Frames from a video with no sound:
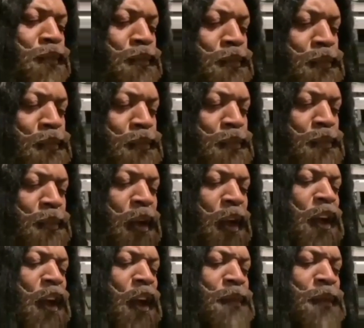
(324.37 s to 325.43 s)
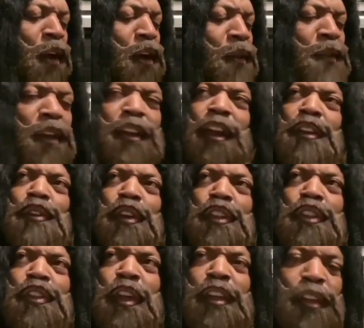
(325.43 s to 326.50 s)
there, me get licking on my
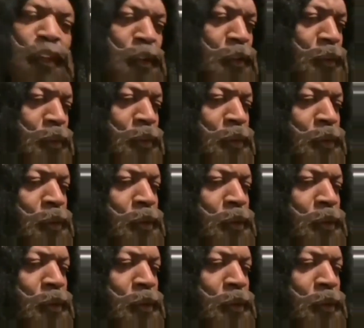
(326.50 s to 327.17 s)
face and this and